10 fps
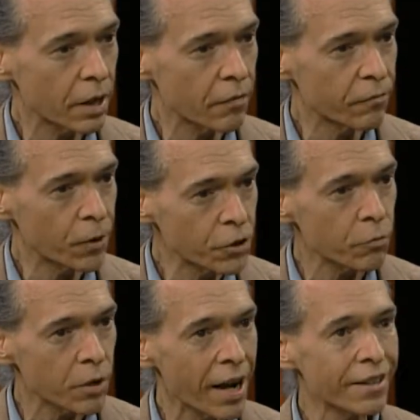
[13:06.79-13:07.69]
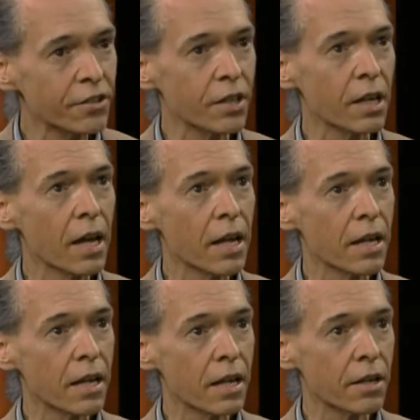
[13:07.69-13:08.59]
Virtual reality
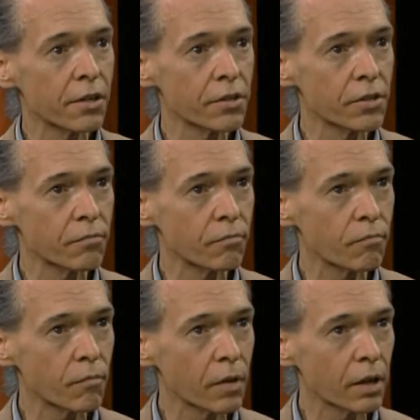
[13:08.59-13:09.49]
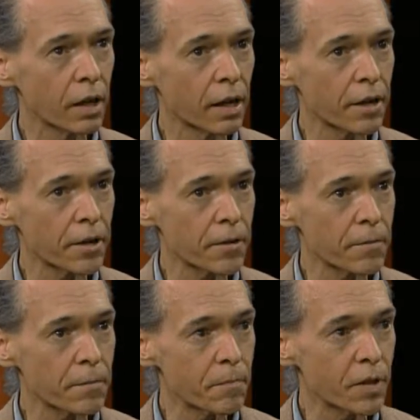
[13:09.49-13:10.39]
is
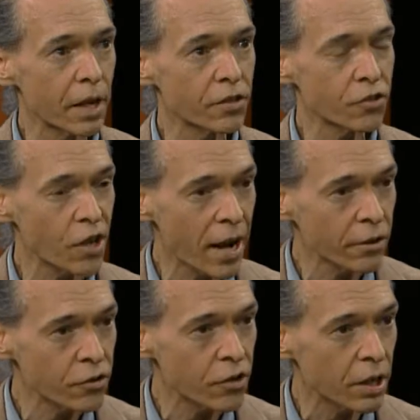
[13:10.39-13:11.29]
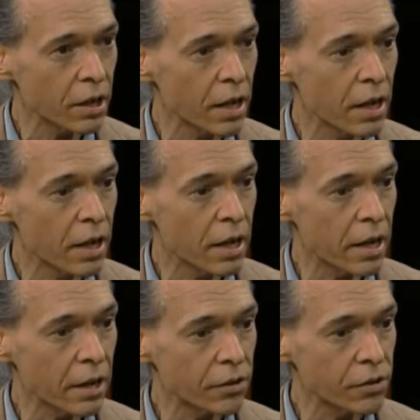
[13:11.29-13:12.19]
it's challenging,
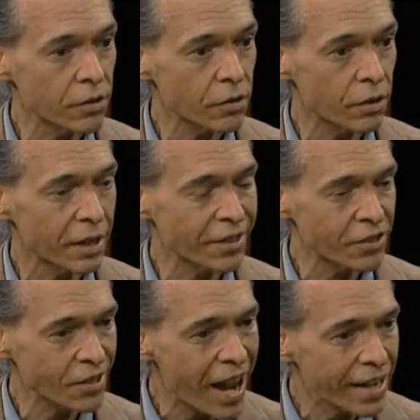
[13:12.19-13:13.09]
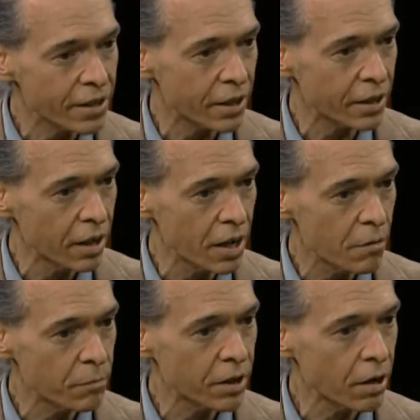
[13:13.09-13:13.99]
it's exciting
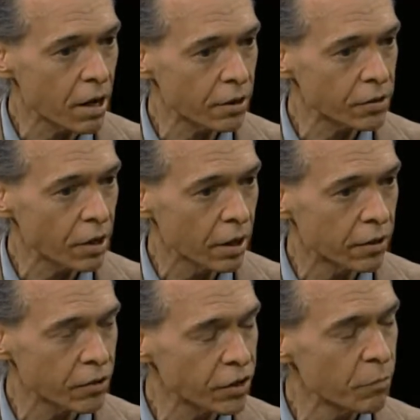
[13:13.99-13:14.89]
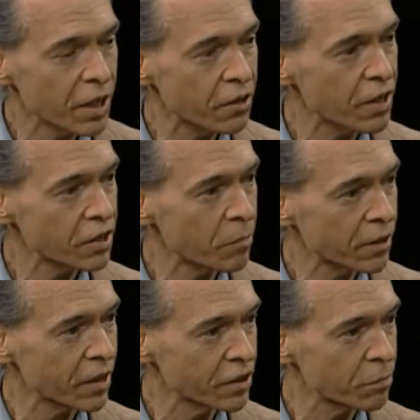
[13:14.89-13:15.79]
because there's so many things
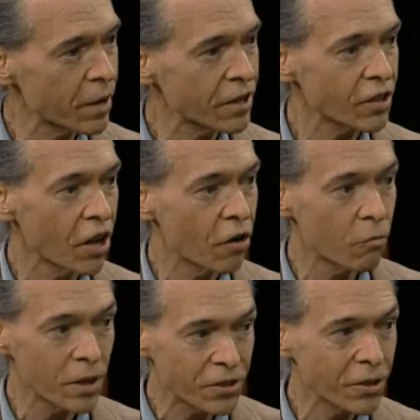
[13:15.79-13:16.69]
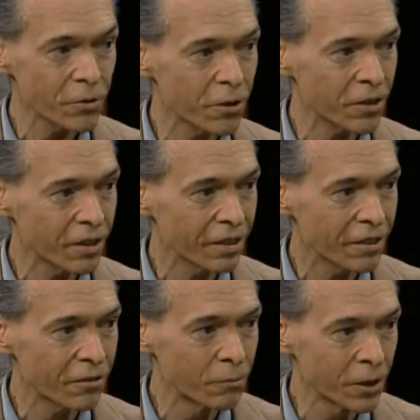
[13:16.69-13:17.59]
about that space we still don't
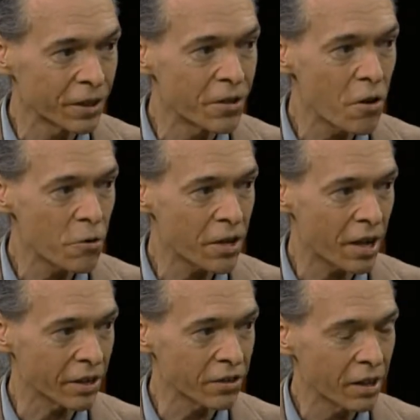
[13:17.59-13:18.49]
really know yet.